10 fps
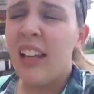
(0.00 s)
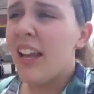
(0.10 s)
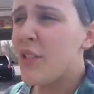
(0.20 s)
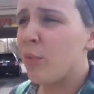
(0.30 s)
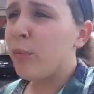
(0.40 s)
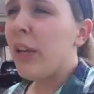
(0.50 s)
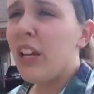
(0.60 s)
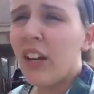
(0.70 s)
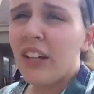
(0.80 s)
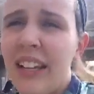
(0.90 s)
it's
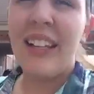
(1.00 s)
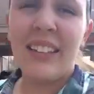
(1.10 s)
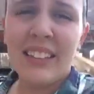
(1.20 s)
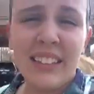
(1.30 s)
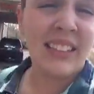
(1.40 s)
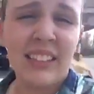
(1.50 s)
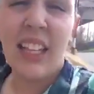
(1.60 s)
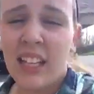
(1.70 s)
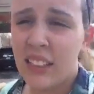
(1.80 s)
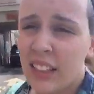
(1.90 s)
weird and it's
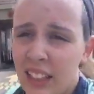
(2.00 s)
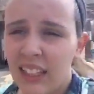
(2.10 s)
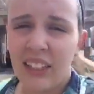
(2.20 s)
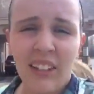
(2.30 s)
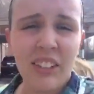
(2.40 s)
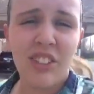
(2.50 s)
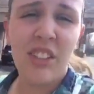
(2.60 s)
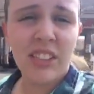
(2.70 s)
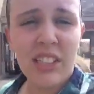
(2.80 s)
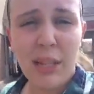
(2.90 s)
disgusting. And let's
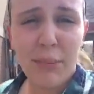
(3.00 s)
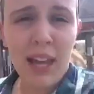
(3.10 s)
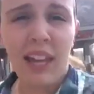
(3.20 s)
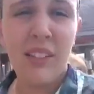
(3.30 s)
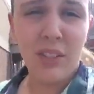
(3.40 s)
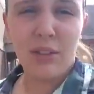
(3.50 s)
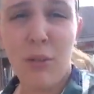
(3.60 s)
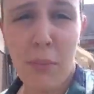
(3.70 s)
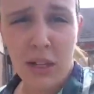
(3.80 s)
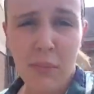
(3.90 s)
just keep that
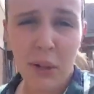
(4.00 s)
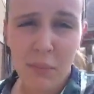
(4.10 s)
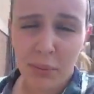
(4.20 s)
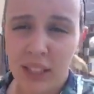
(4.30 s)
to a minimum,